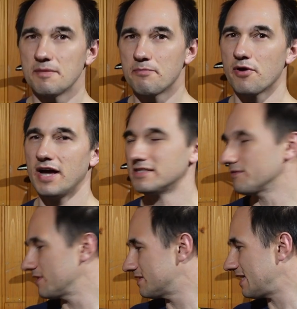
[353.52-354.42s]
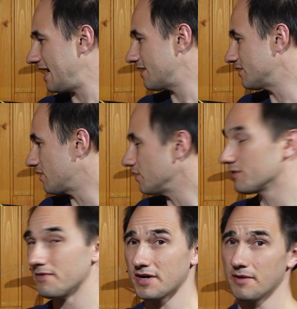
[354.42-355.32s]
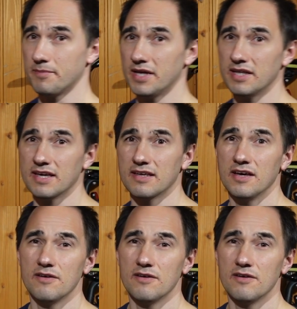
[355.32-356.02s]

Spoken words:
The price of this tire is also very appealing.